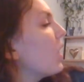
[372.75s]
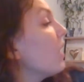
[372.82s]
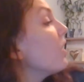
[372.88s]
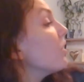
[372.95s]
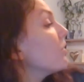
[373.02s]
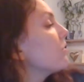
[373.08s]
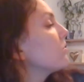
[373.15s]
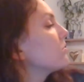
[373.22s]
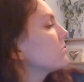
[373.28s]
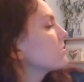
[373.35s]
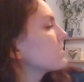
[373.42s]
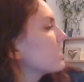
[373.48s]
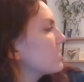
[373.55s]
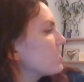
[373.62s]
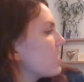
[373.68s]
Oh,
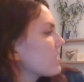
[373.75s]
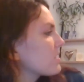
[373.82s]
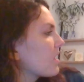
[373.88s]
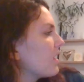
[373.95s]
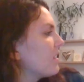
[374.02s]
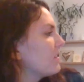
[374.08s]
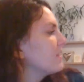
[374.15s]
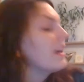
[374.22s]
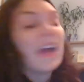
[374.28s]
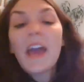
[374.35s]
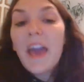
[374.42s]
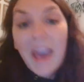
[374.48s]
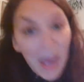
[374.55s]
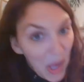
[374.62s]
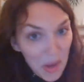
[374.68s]
said Jessica.
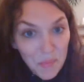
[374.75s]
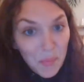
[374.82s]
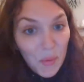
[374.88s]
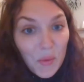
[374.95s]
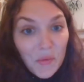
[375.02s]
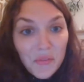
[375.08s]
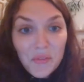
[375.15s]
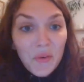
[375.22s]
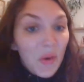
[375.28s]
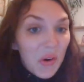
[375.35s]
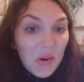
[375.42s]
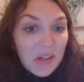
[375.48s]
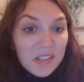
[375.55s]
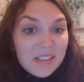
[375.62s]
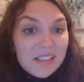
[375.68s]
April
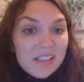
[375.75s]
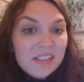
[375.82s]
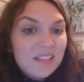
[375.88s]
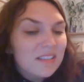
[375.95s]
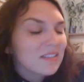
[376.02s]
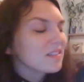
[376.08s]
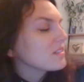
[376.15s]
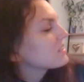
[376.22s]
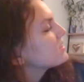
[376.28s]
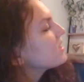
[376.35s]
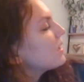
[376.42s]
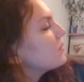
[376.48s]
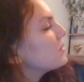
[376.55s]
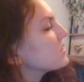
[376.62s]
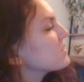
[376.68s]
Fools,
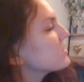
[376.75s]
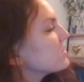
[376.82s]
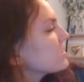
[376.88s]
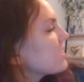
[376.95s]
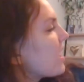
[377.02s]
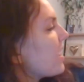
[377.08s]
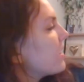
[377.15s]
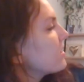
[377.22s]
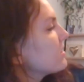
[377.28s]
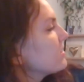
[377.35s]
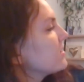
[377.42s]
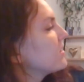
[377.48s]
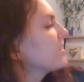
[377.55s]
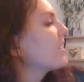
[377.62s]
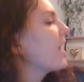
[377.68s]
said Mr. Todd.
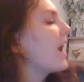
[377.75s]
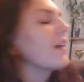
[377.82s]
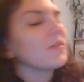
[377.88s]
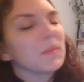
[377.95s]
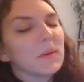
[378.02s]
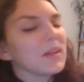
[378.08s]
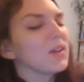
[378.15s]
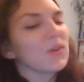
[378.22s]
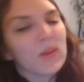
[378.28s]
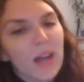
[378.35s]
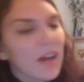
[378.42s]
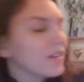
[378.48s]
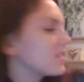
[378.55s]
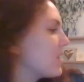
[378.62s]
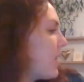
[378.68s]
Everybody
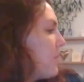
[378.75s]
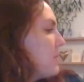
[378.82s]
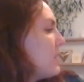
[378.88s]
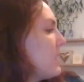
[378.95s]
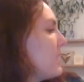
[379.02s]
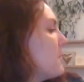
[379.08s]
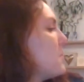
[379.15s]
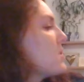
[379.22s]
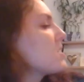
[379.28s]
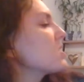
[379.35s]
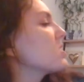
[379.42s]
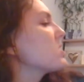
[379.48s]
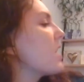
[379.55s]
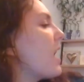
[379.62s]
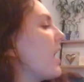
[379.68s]
cracked up.
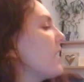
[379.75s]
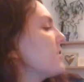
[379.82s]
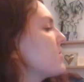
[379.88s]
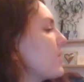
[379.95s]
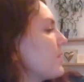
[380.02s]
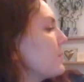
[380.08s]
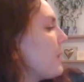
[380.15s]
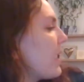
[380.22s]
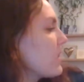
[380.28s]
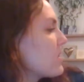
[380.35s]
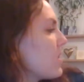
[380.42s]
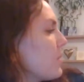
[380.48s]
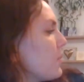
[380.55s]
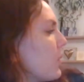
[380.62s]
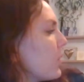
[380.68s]
Mr. Todd turned back
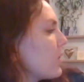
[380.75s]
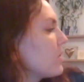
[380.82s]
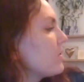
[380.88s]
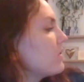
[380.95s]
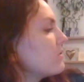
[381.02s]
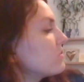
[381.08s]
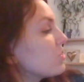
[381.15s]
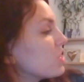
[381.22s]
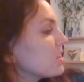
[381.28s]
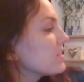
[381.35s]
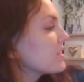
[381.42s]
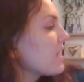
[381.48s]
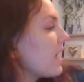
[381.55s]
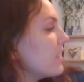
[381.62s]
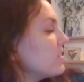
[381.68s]
to the board.
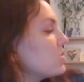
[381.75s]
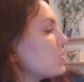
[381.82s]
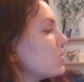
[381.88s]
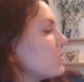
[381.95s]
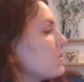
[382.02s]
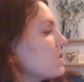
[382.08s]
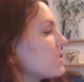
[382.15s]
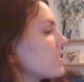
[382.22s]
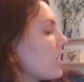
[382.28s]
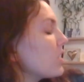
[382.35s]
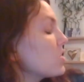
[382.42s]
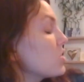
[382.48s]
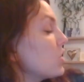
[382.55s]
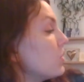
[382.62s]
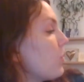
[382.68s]
Just then, Judy saw
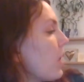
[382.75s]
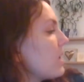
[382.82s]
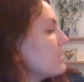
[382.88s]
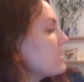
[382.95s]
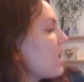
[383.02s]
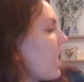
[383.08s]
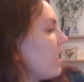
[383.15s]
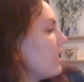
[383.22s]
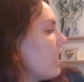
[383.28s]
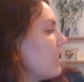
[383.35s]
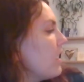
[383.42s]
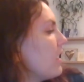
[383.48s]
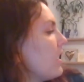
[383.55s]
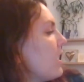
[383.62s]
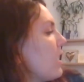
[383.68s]
two
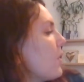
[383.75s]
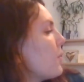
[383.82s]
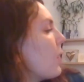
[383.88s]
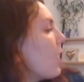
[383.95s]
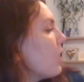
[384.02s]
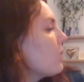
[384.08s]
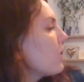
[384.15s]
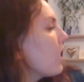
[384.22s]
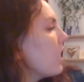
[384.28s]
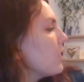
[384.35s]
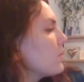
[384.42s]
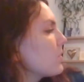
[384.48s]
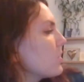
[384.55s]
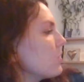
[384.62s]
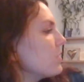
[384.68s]
antennae poke
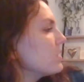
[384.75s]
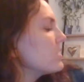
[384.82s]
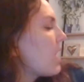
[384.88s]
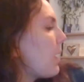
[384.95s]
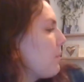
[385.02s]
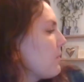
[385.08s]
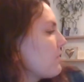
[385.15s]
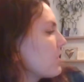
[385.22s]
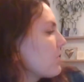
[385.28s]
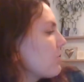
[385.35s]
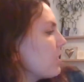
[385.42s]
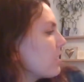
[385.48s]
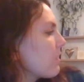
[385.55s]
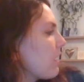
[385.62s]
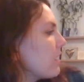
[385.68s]
up through the top of the
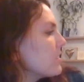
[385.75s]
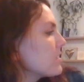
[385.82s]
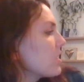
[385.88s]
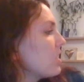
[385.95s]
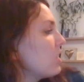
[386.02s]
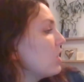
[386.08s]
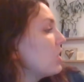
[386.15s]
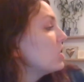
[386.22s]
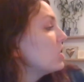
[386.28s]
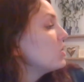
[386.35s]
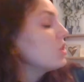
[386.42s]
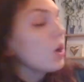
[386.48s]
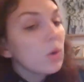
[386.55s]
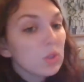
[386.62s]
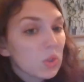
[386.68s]
critter case.
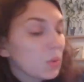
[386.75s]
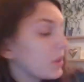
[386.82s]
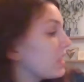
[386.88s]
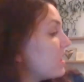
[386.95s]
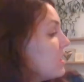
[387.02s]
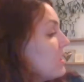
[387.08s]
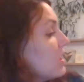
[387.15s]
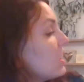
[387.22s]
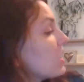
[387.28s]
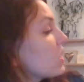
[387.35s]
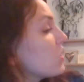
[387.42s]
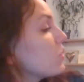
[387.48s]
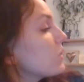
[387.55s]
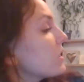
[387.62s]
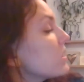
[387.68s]
No, Twiggy,
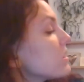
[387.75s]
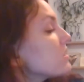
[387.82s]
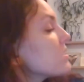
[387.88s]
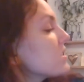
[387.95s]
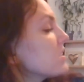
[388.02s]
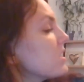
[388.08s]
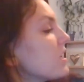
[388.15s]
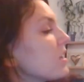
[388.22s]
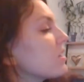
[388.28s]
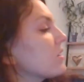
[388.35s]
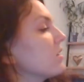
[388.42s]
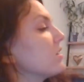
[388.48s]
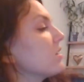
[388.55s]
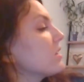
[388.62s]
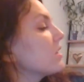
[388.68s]
you little
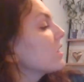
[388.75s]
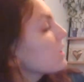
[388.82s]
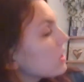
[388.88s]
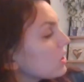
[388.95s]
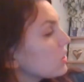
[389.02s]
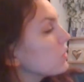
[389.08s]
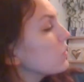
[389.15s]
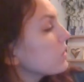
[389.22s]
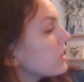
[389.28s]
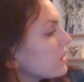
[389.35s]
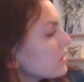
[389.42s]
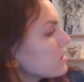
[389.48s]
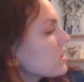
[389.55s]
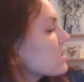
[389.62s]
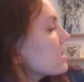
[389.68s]

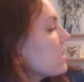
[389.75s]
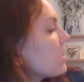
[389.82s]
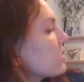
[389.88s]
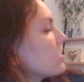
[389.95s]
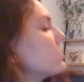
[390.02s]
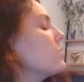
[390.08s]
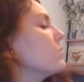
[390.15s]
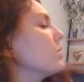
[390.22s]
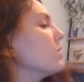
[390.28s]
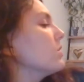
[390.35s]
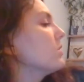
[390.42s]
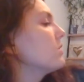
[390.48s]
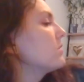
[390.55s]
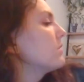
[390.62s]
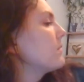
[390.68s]
sneakerdoodle.
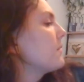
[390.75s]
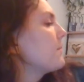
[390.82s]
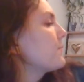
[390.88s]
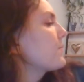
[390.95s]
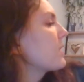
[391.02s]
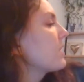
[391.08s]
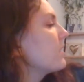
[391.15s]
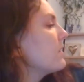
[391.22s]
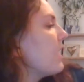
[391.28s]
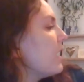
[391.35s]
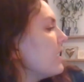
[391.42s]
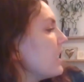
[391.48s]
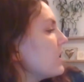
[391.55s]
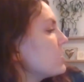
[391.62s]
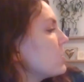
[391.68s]

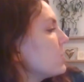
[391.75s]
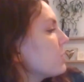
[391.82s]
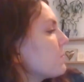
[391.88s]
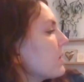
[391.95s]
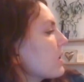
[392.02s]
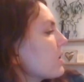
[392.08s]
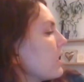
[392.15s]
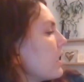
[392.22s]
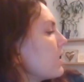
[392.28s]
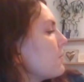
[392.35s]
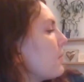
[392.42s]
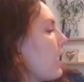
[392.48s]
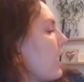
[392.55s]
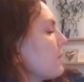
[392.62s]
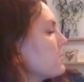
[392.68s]
Then a toothpick leg
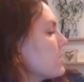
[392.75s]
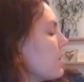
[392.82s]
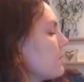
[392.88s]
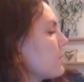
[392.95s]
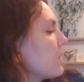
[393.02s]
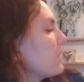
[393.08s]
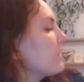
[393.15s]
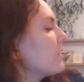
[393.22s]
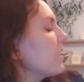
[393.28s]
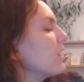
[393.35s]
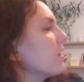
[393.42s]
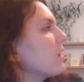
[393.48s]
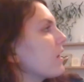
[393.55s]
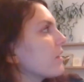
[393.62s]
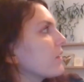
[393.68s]
popped up, then
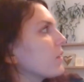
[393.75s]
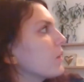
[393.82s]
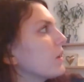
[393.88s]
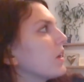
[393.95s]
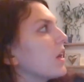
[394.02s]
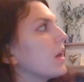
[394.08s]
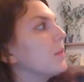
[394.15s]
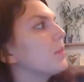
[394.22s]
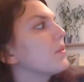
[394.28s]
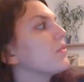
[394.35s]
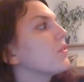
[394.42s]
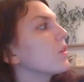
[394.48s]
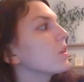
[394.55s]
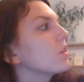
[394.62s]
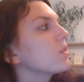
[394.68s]
another, and
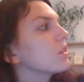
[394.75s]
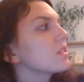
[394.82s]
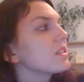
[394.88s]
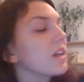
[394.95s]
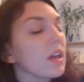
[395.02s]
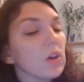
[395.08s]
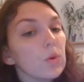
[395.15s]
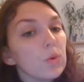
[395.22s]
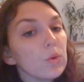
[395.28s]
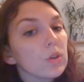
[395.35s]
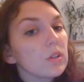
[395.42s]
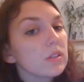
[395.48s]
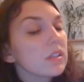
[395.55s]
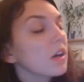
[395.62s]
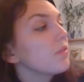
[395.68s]
before you could say
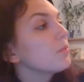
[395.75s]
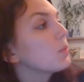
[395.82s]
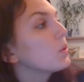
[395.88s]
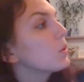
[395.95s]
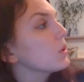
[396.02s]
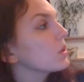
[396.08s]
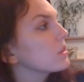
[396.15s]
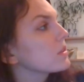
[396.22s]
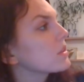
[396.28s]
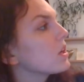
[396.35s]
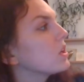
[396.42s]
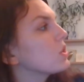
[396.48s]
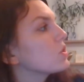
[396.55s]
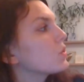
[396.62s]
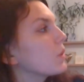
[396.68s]
oodles of poodles,
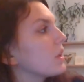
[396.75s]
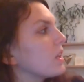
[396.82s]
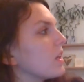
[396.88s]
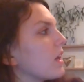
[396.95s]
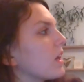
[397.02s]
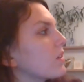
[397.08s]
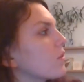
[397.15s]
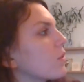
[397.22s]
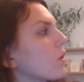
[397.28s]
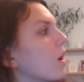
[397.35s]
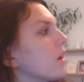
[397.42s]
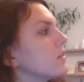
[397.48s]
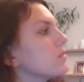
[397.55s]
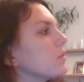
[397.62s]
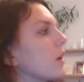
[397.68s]
Twiggy had
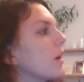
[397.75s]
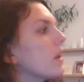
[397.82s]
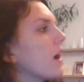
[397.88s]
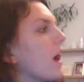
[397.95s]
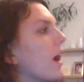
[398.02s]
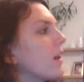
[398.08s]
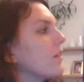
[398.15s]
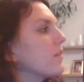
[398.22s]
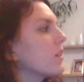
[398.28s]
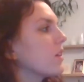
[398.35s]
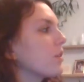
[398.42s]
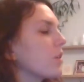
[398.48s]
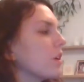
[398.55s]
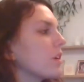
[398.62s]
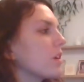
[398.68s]
crawled right out of the
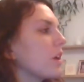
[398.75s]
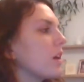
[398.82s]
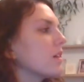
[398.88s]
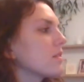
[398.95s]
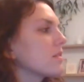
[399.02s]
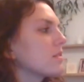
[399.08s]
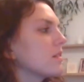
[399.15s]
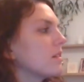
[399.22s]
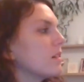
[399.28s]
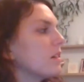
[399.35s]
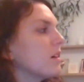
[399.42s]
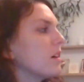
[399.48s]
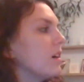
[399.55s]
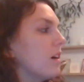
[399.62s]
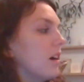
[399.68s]
critter case.
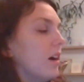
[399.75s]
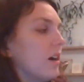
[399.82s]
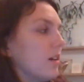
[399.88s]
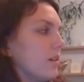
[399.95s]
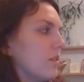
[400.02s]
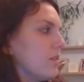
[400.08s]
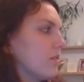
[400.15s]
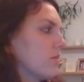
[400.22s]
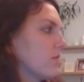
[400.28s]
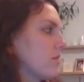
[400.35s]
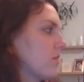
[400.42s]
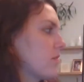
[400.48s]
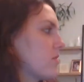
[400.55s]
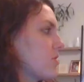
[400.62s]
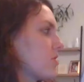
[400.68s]
Uh-oh,
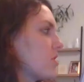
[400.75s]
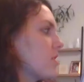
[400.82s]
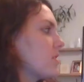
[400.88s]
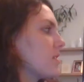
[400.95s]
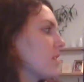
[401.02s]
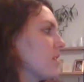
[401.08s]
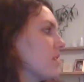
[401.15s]
she,